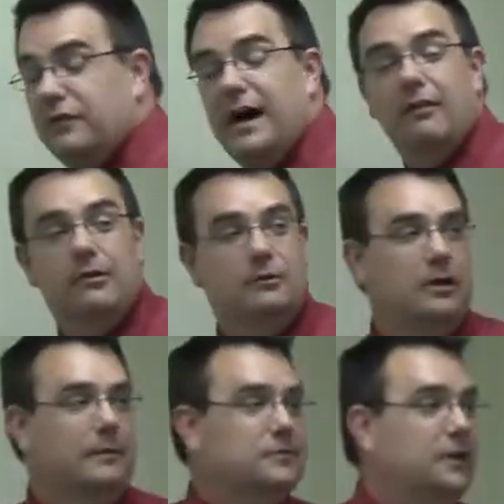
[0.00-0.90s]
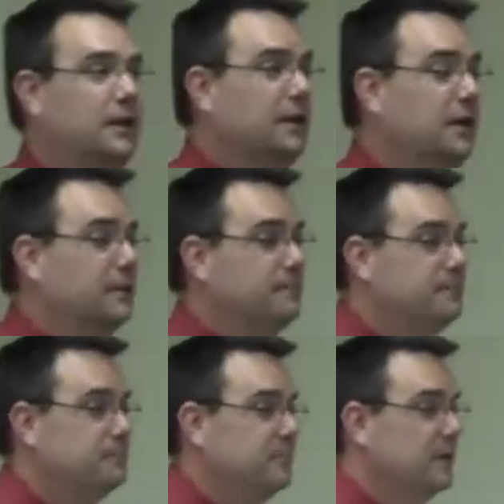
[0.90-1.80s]
following what I'm saying here?
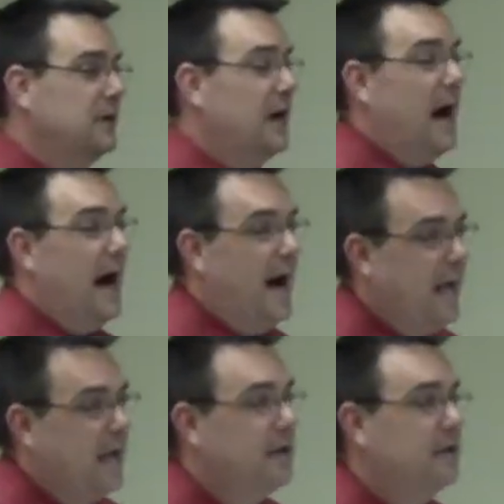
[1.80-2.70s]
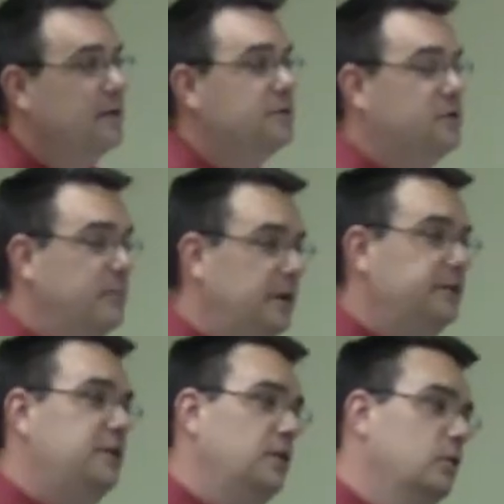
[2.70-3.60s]
I
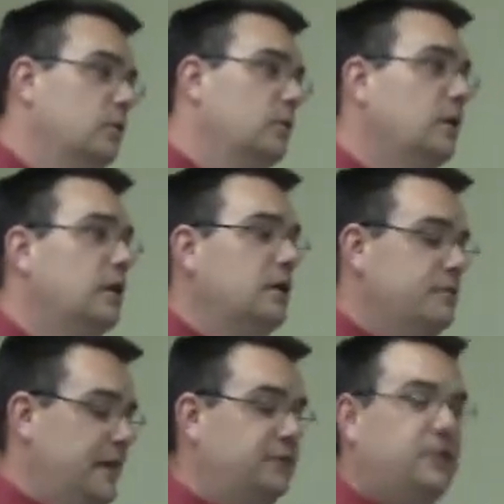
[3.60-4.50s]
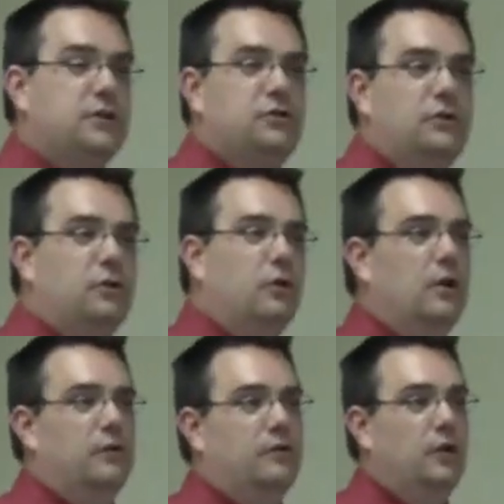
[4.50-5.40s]
submit to you that
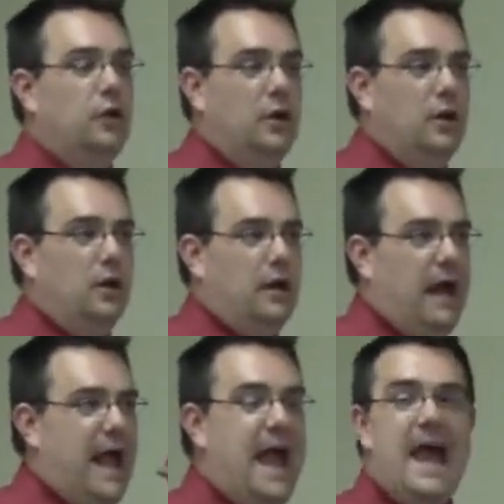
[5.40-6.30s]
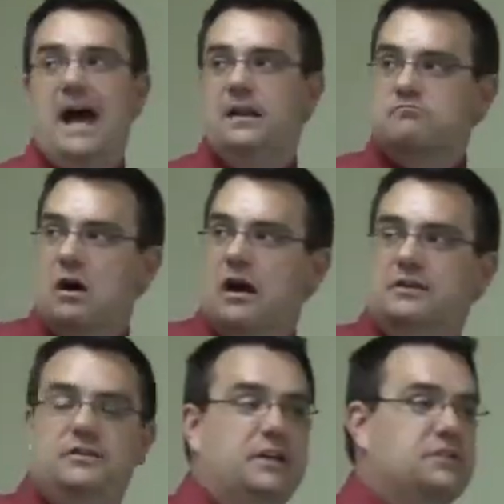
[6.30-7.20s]
Tischendorf had
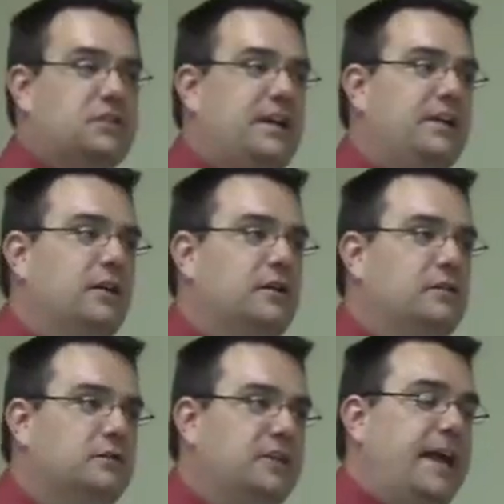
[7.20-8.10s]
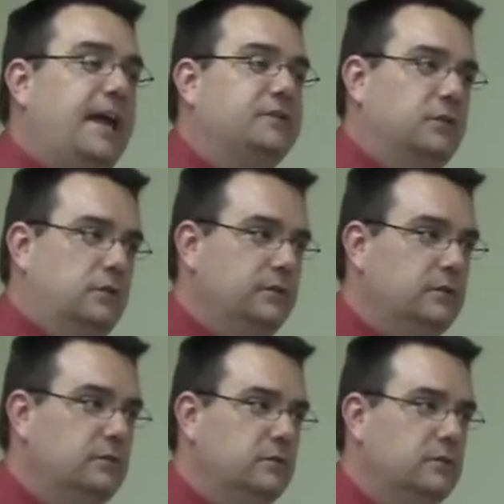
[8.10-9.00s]
Mark 16
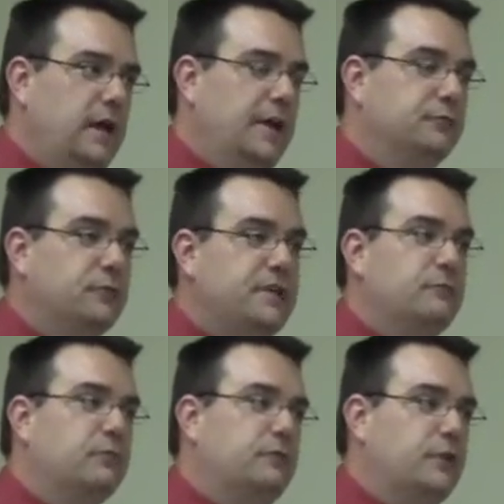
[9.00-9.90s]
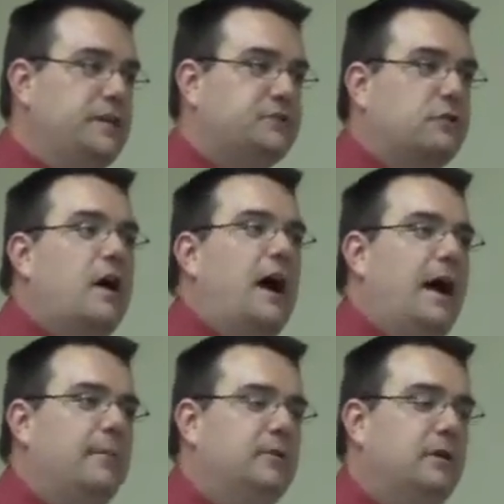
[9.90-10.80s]
canceled and re
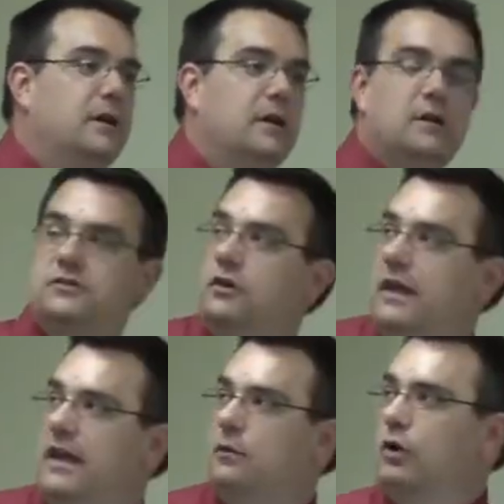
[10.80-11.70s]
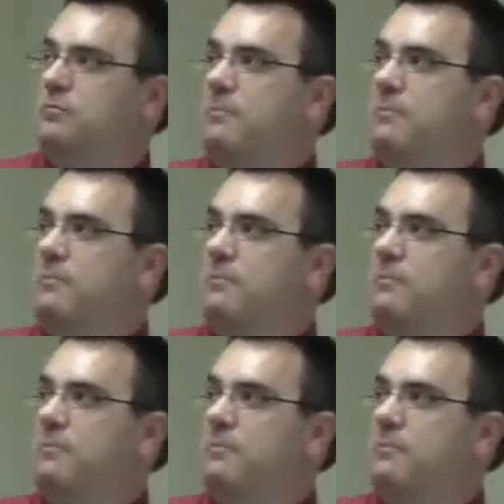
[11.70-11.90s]
rescribed so that it would